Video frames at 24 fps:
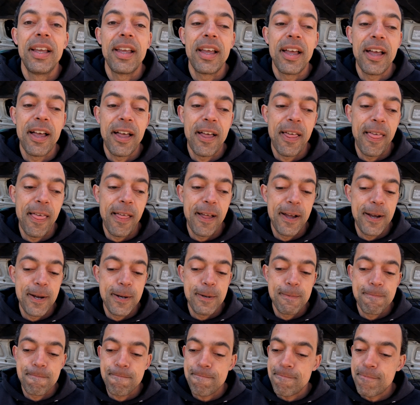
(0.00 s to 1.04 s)

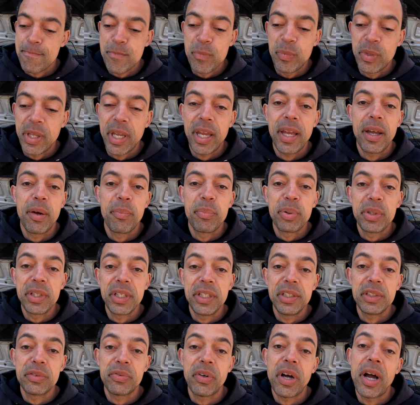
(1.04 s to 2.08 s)
Yeah,
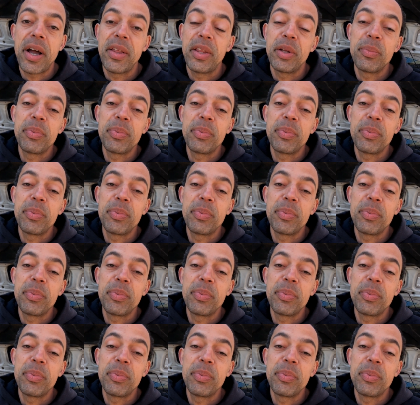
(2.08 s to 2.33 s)
please follow,